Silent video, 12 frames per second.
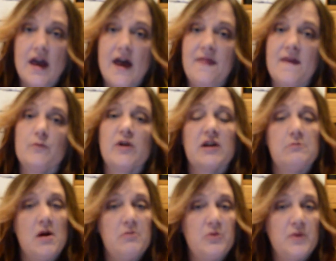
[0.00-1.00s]
and then we come
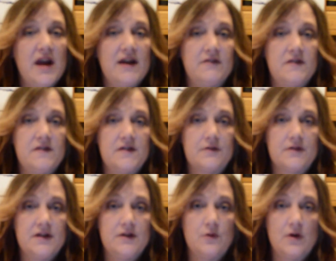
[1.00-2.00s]
up and we have a
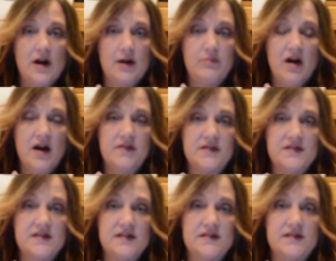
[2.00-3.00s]
theory or a
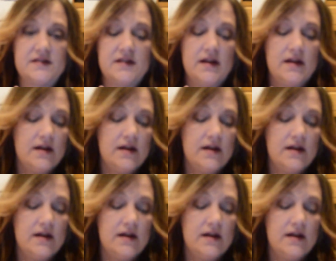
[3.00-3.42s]
hypothesis.